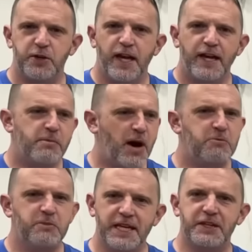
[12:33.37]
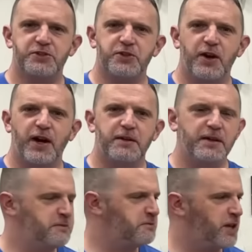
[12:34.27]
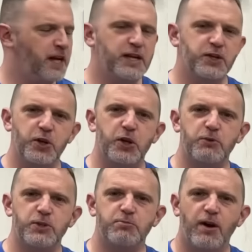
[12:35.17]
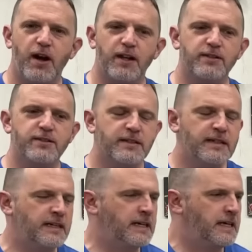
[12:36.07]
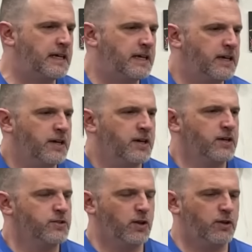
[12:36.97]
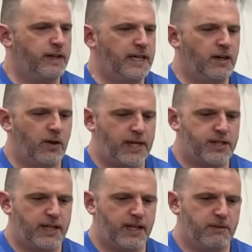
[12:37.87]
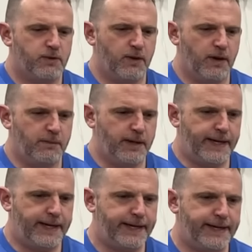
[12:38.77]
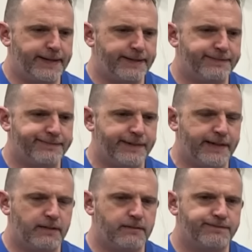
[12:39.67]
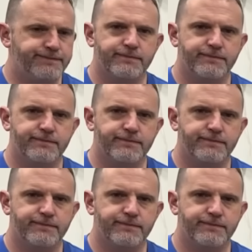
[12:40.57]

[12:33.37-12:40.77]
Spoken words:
today about me, so I thought I'd do a little response. So the video actually comes from, Data